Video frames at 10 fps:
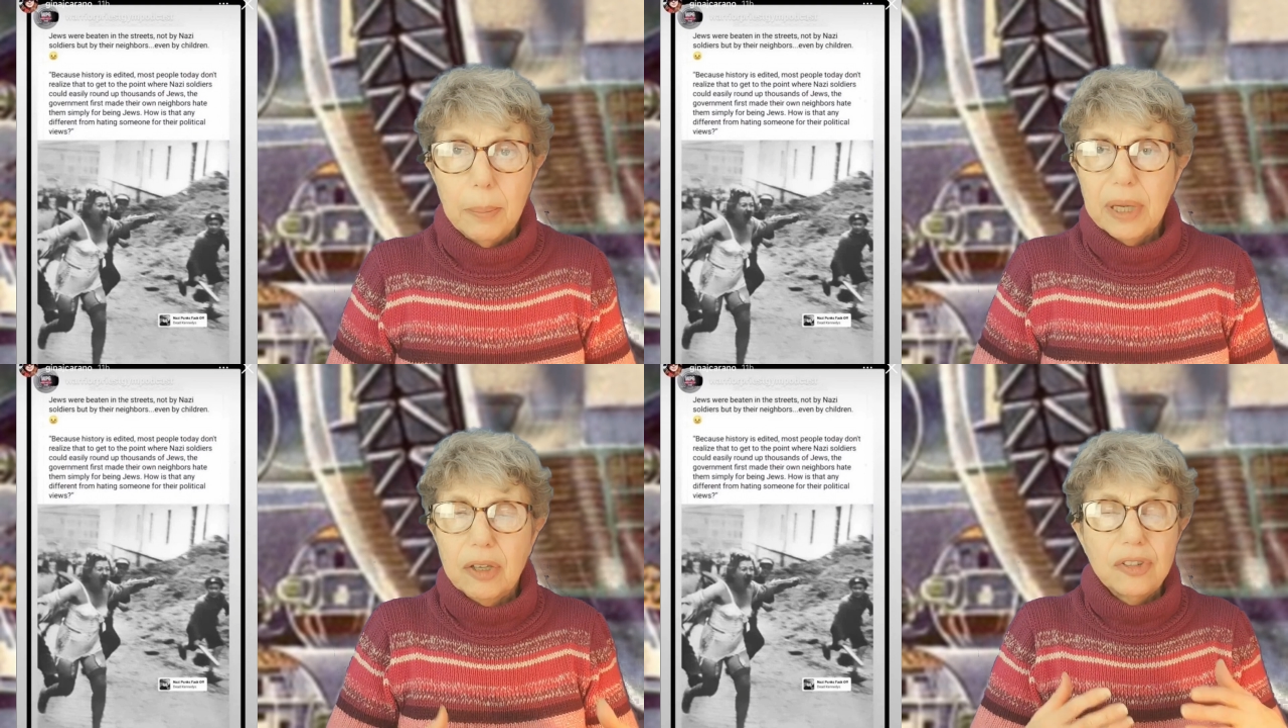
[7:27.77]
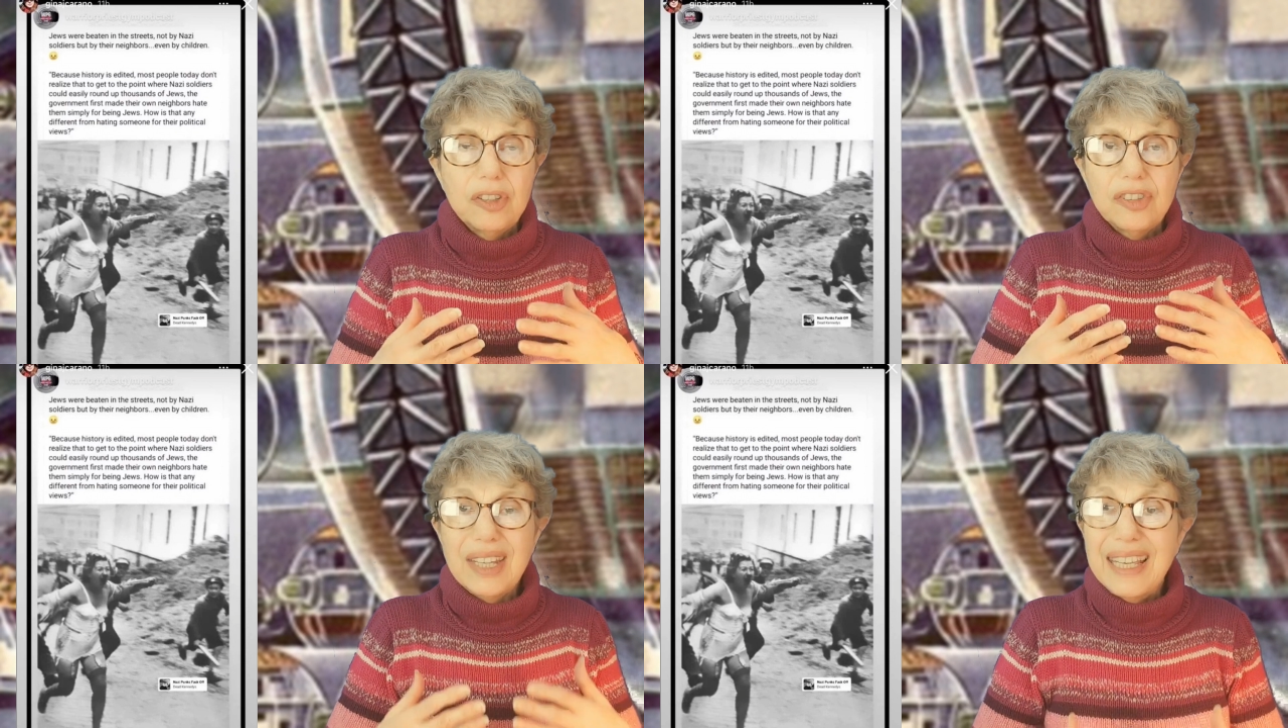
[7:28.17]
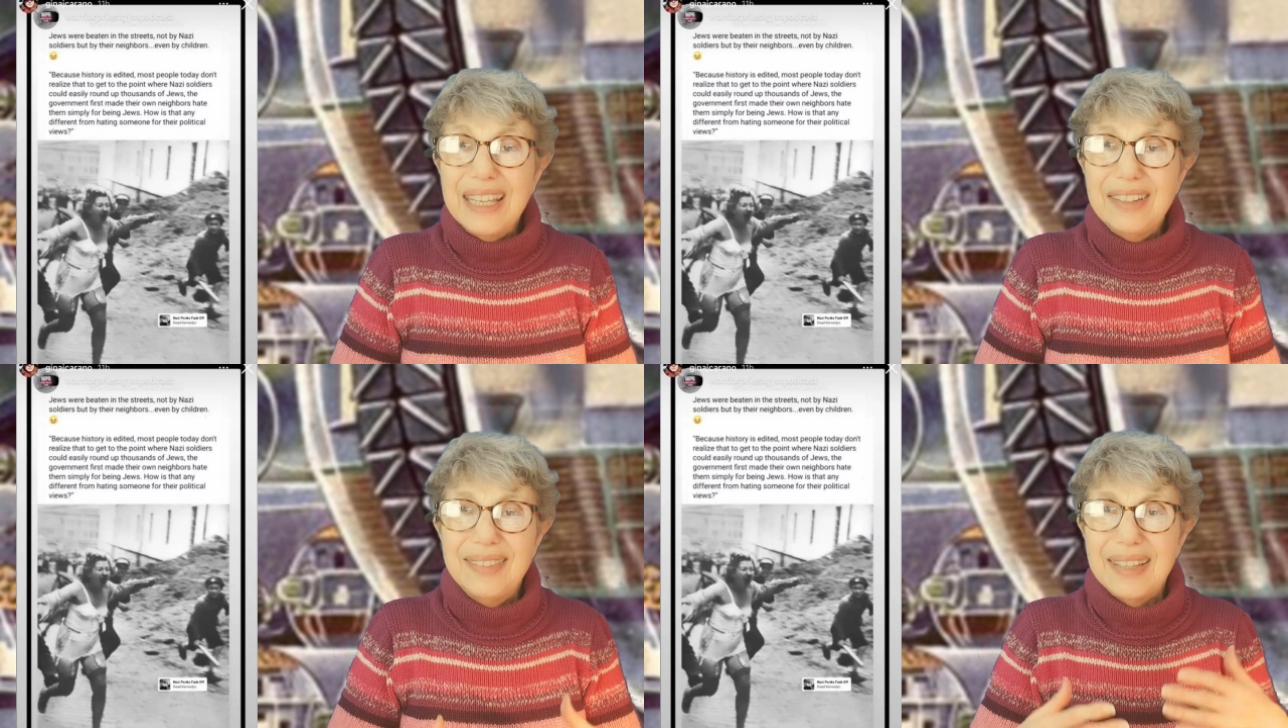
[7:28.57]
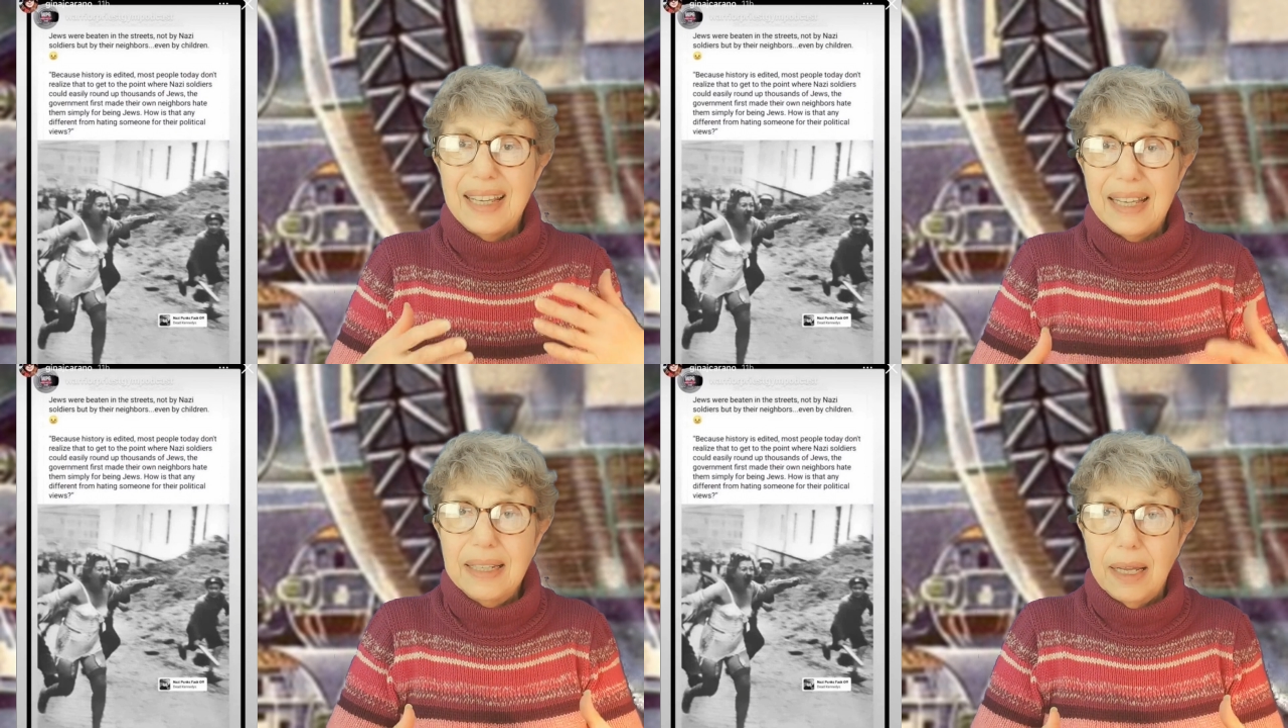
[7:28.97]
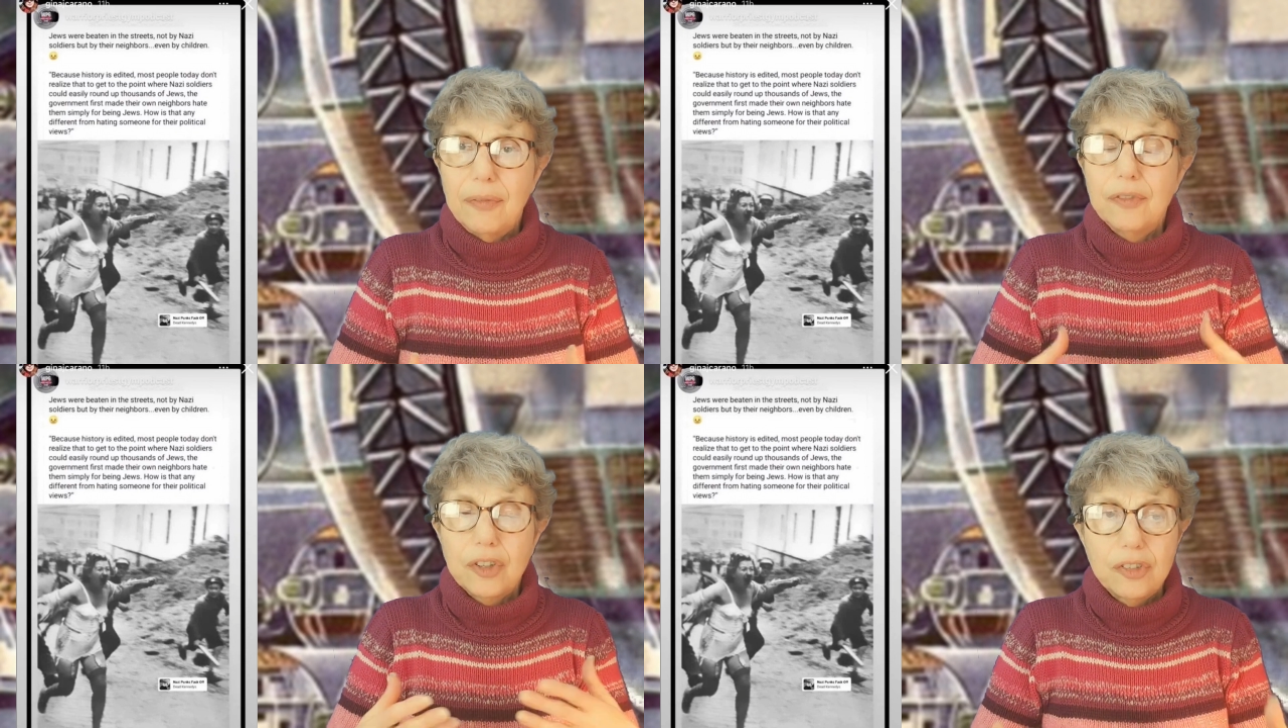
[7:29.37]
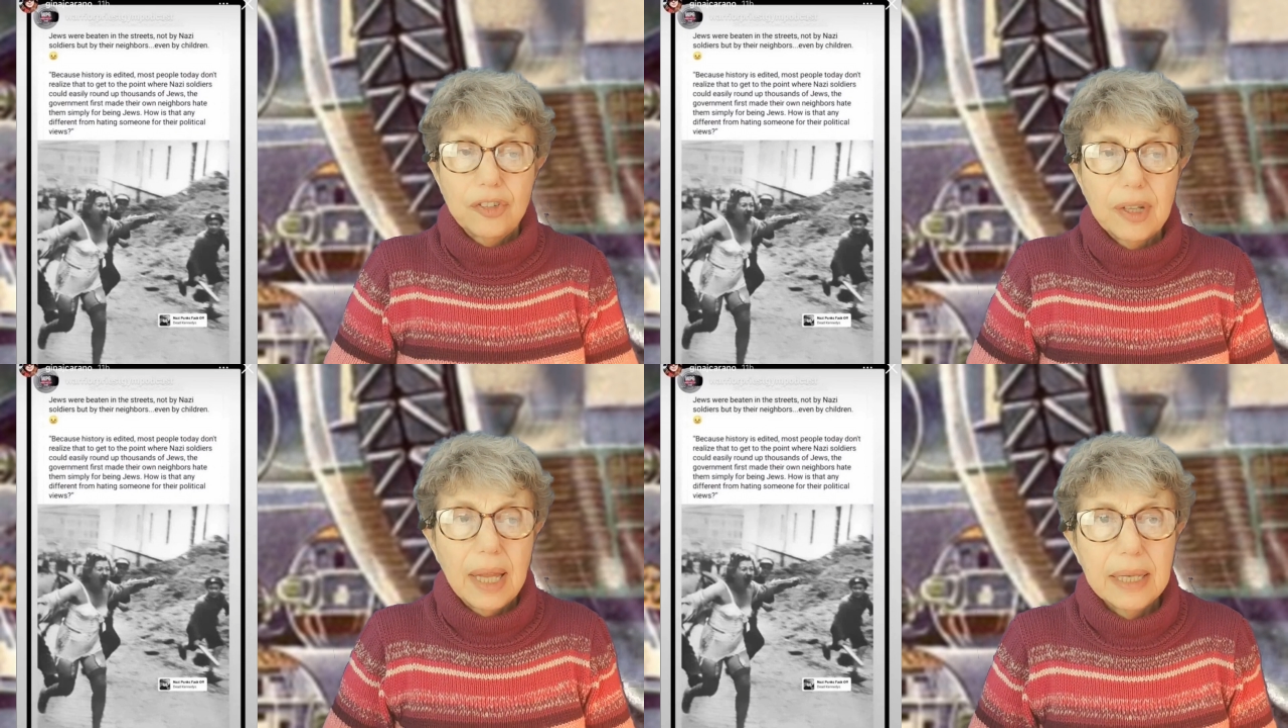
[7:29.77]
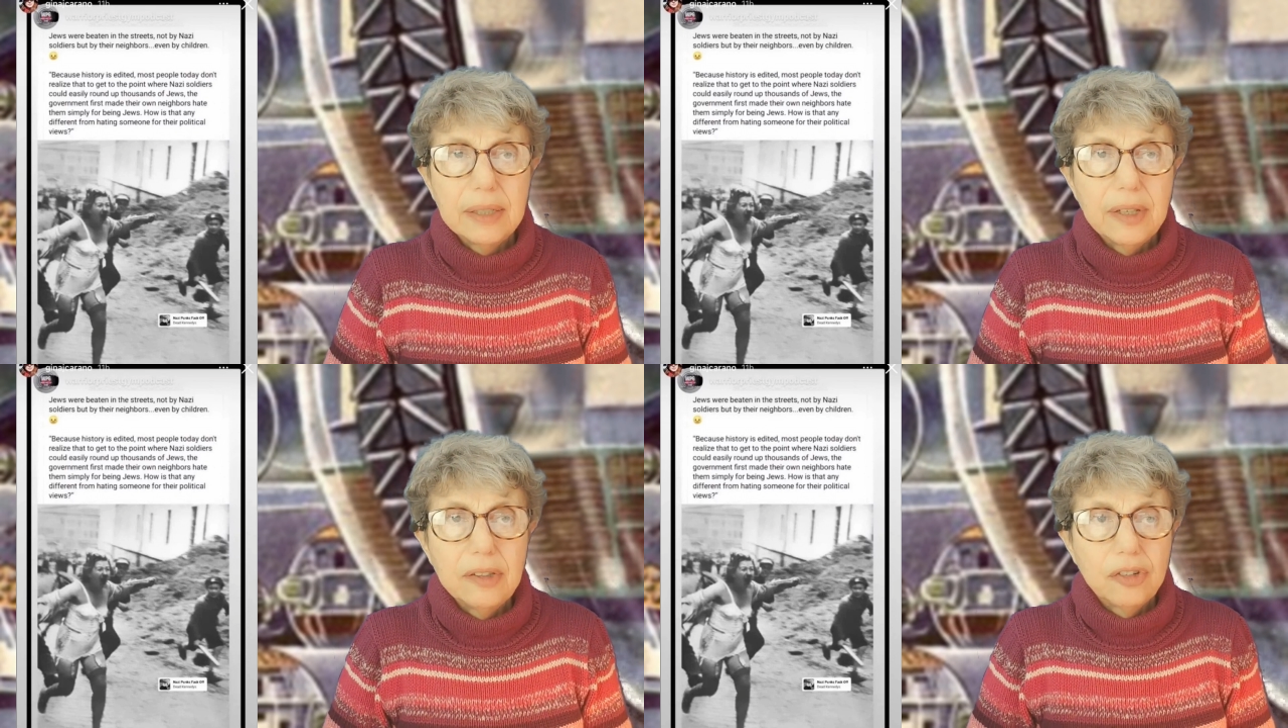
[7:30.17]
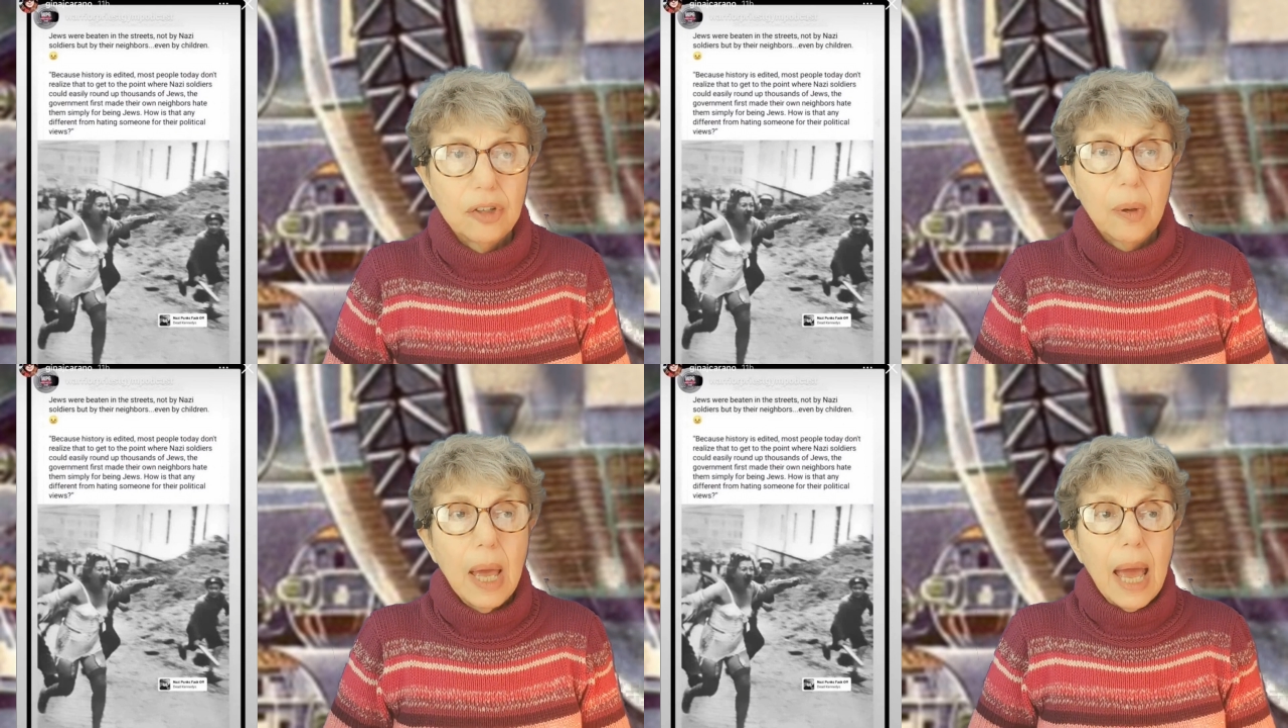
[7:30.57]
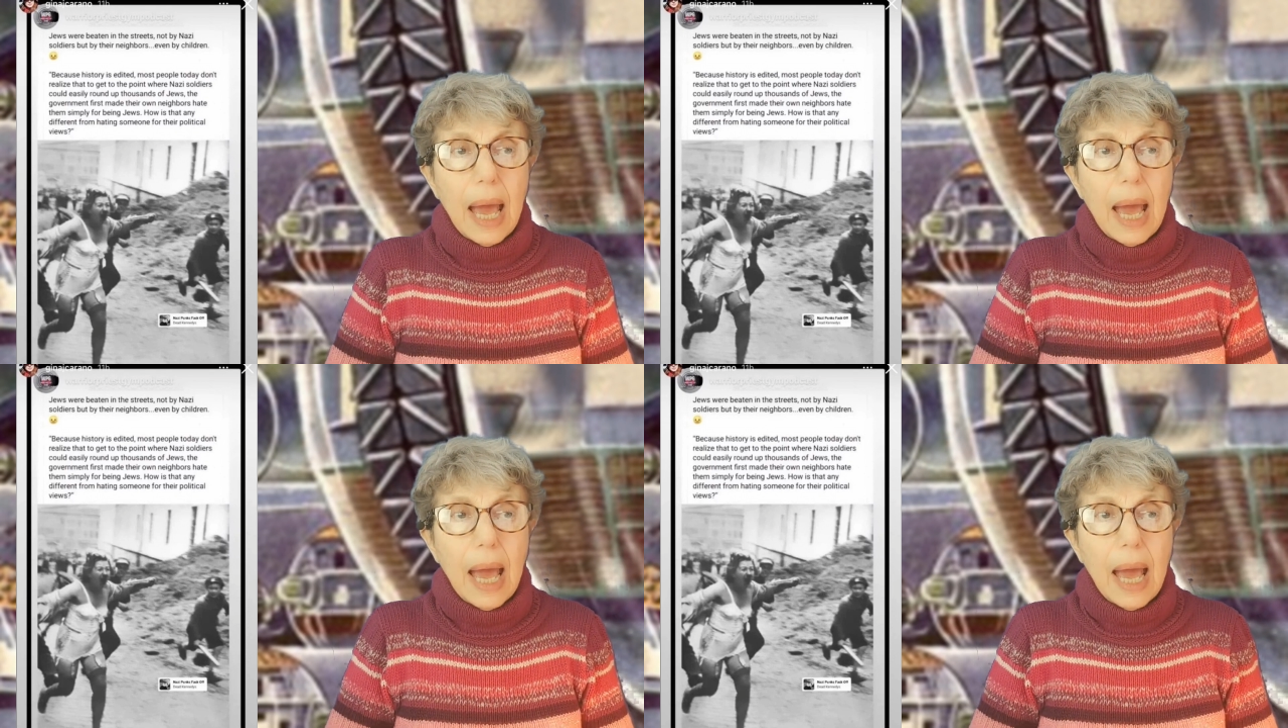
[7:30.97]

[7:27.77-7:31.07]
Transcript: because it's easy enough to slide into.